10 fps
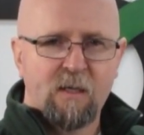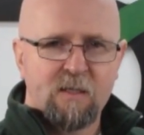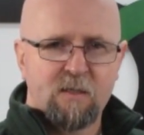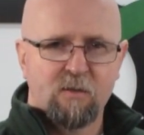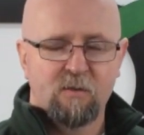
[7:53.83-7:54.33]

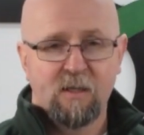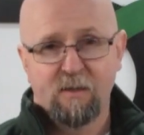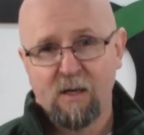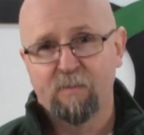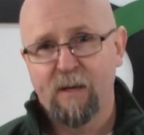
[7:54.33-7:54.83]
So
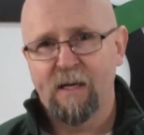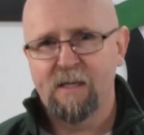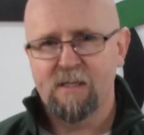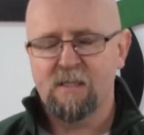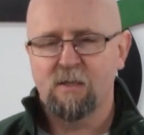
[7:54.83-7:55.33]
it
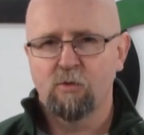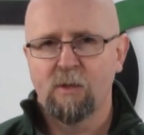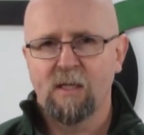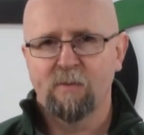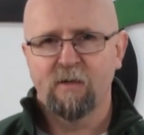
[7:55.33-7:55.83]
pays to do a
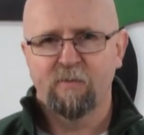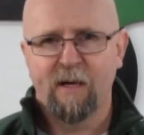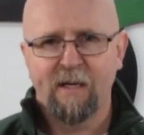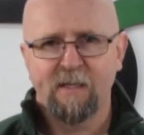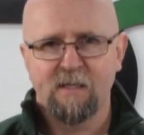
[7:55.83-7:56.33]
little bit of
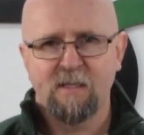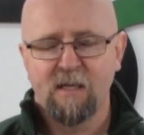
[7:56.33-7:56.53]
practice